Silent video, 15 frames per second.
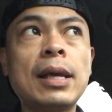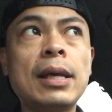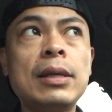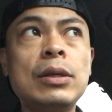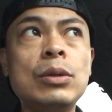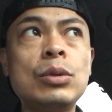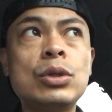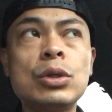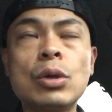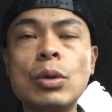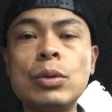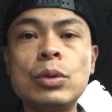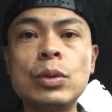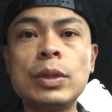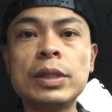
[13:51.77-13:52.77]
hey, you should
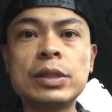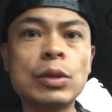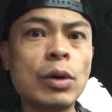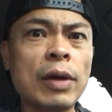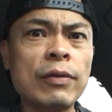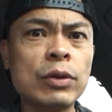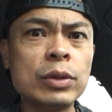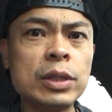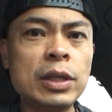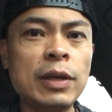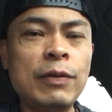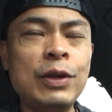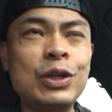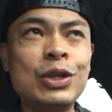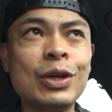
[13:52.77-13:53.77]
go do this to go have your own
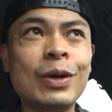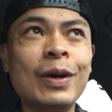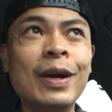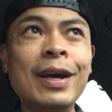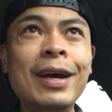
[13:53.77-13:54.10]
TV show.